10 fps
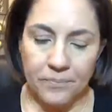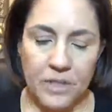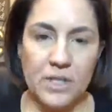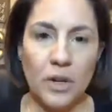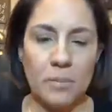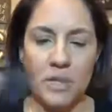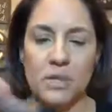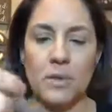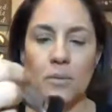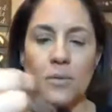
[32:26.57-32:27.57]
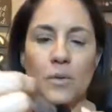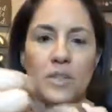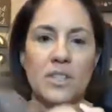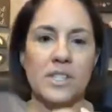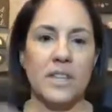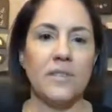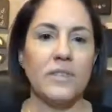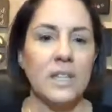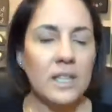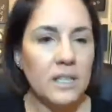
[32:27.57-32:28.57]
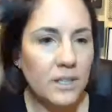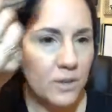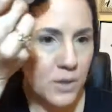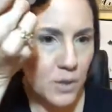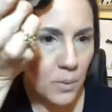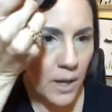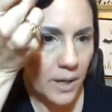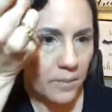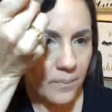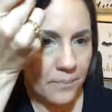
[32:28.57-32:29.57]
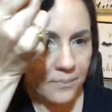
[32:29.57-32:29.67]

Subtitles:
So I'm just giving it a little swipe.